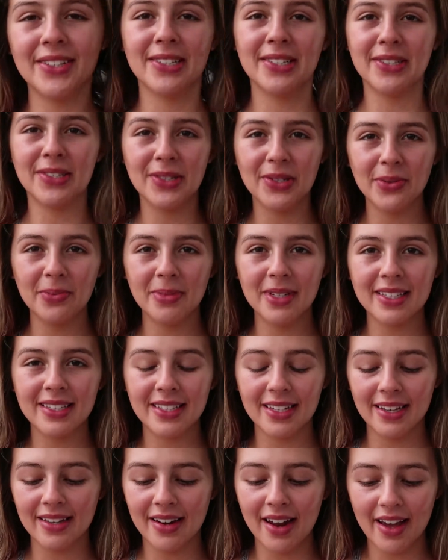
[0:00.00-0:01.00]
just zoomed
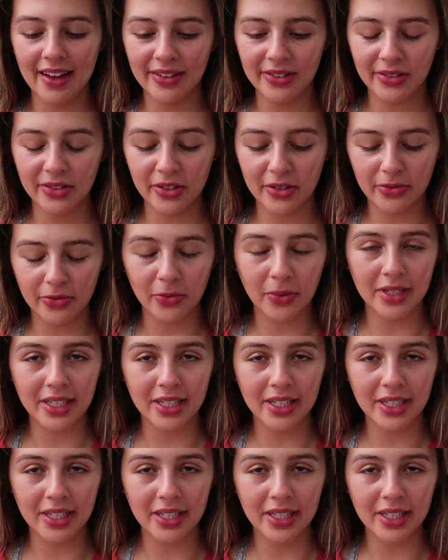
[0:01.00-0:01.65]
us in. I don't know if